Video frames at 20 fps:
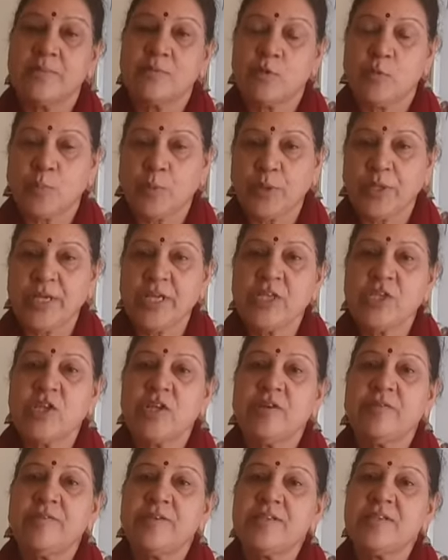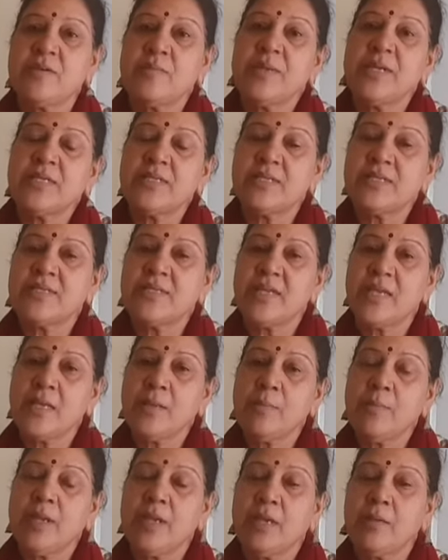So potential difference remains the
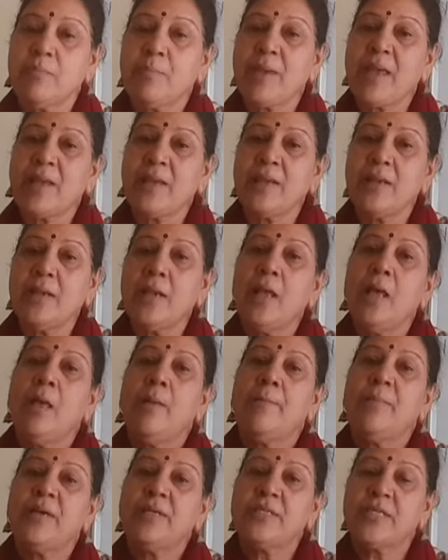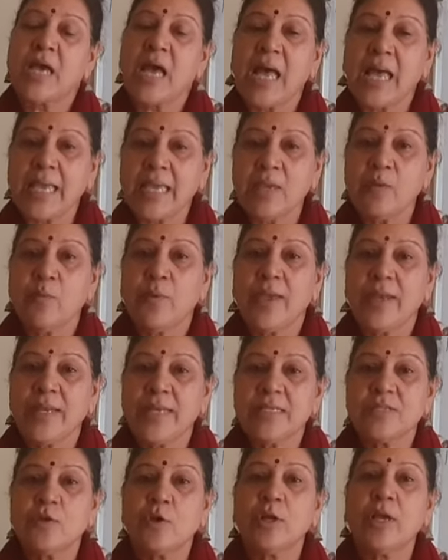same in parallel, but I
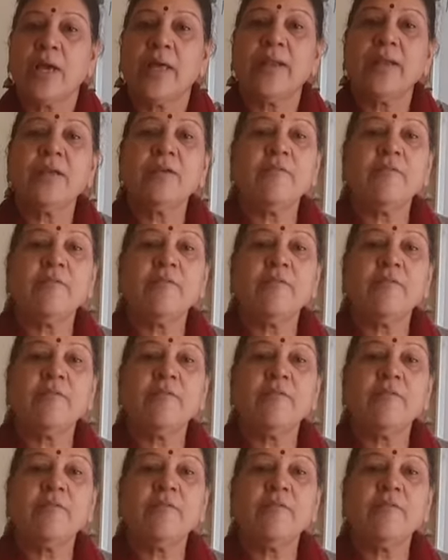varies or current